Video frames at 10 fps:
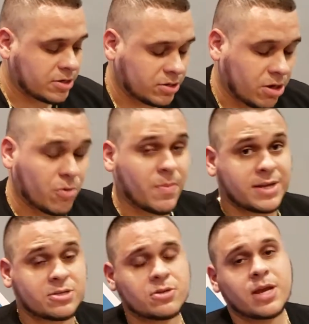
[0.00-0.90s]
you know, make
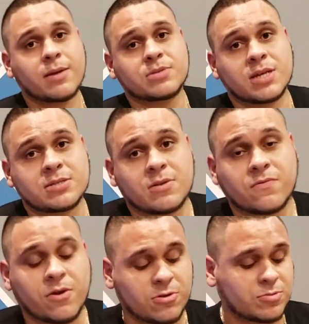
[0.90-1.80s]
sure you have tester
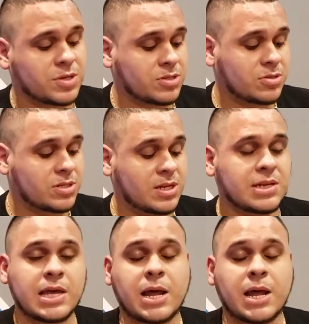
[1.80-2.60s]
phone, because you've seen that.